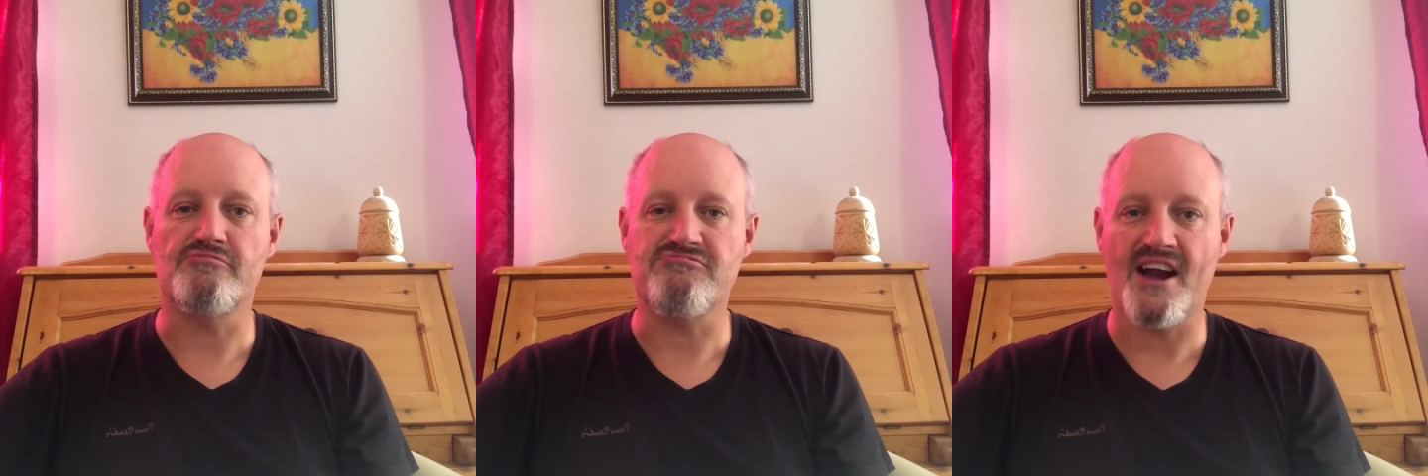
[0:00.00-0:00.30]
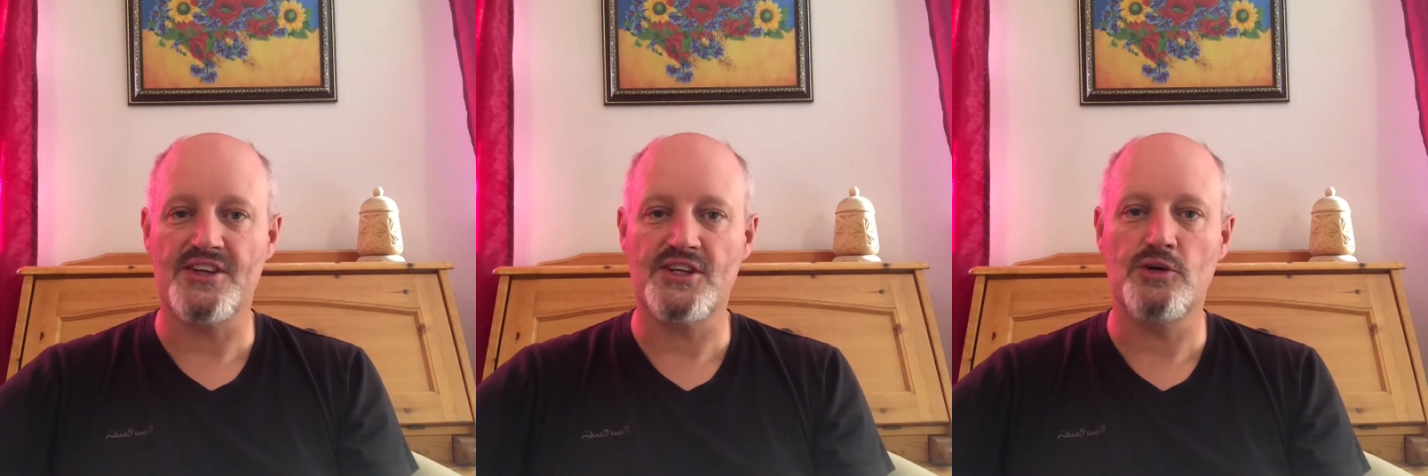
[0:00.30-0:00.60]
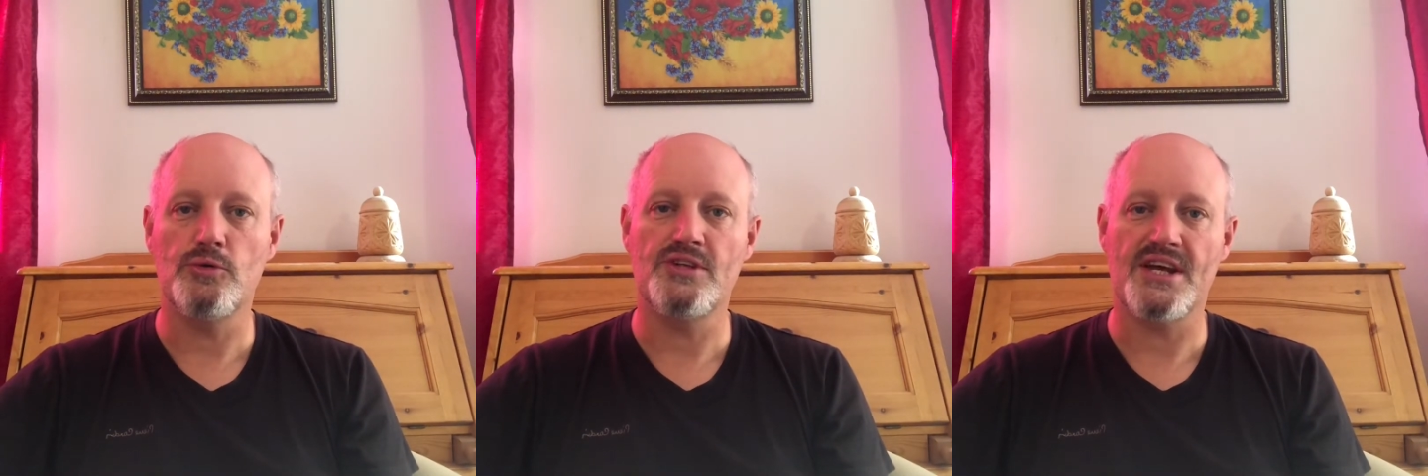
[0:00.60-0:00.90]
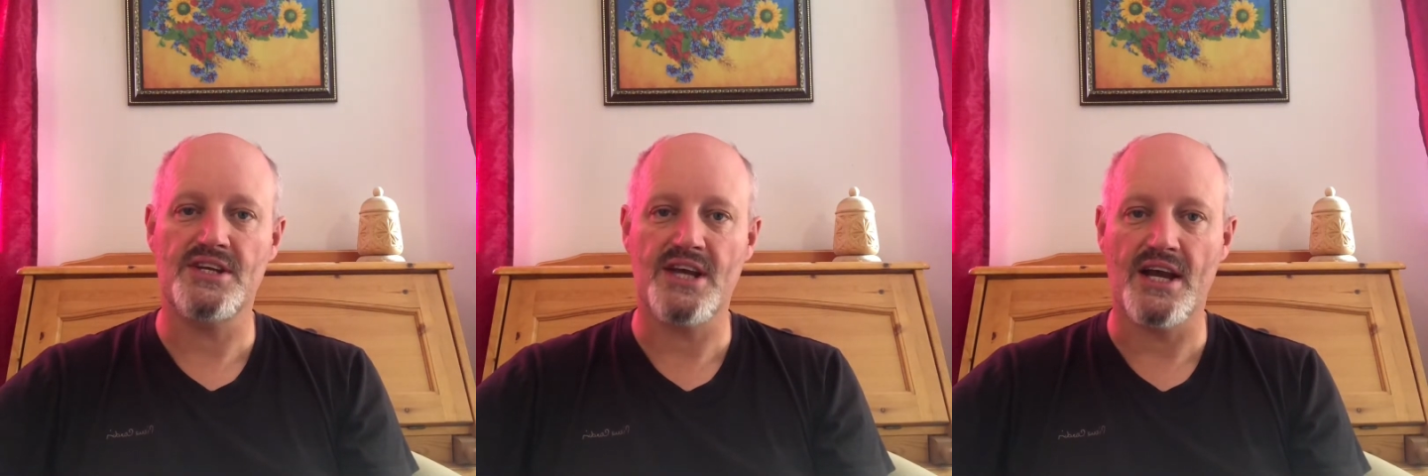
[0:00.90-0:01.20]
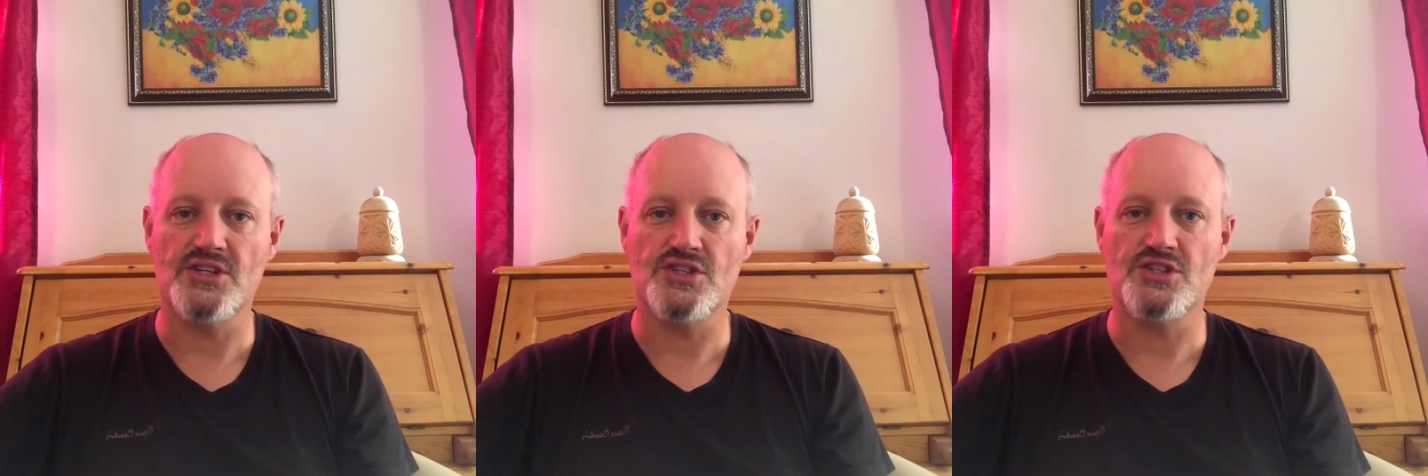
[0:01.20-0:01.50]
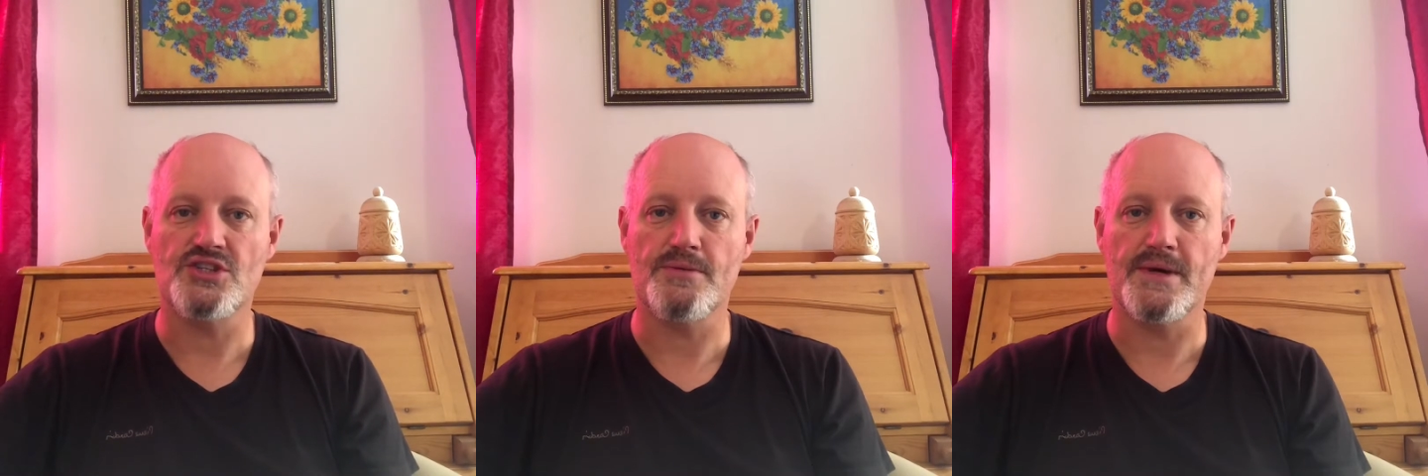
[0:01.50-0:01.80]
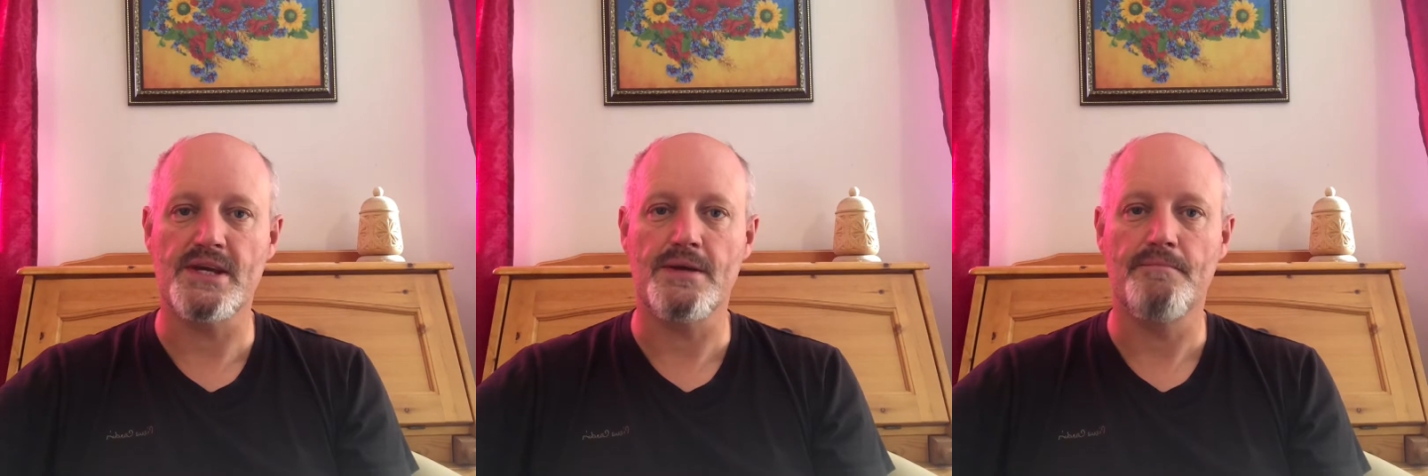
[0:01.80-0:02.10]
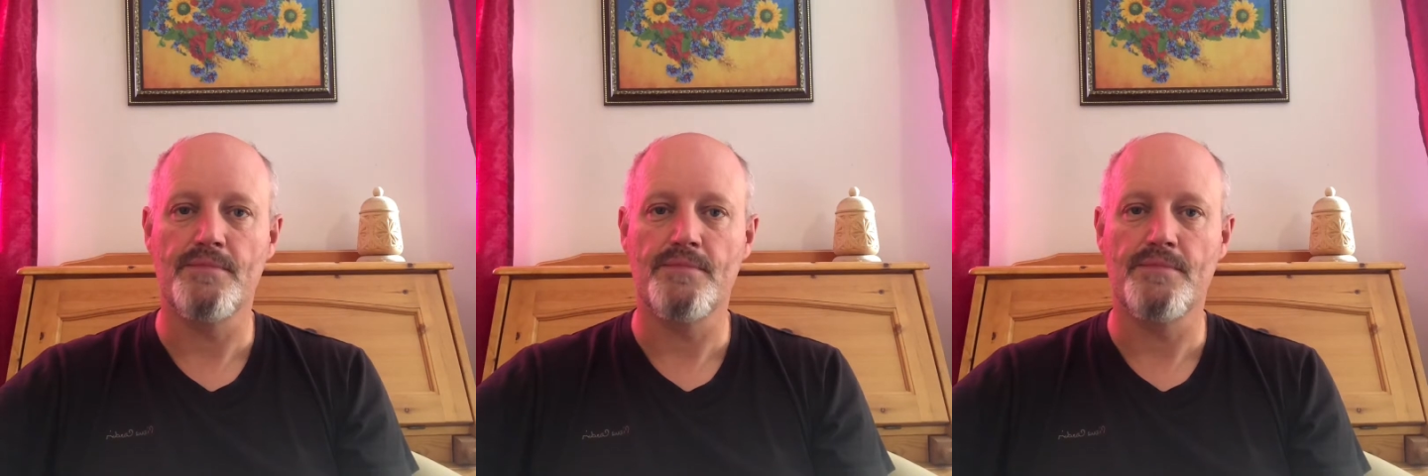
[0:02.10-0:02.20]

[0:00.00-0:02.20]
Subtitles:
radical dedication to me.